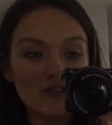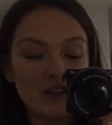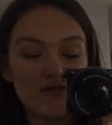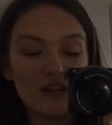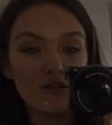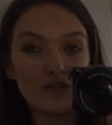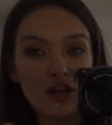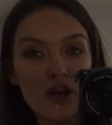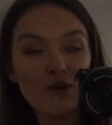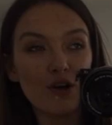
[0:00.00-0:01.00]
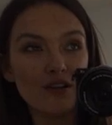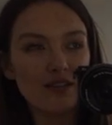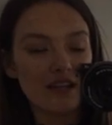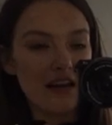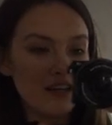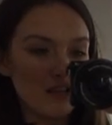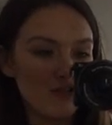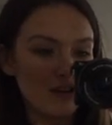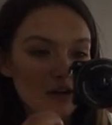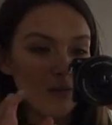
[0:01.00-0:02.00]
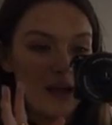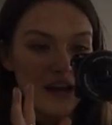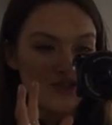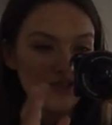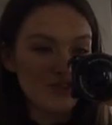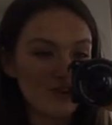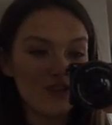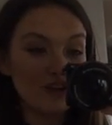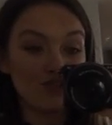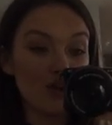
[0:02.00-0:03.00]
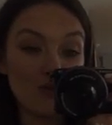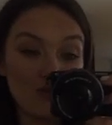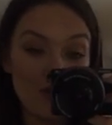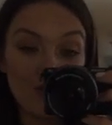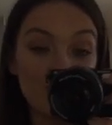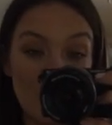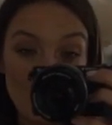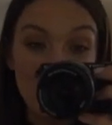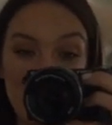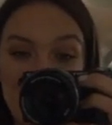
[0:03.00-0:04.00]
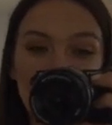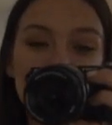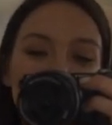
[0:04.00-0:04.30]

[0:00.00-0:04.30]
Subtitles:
of different little slogans and like different little pictures and stuff. They're so, so, so cute.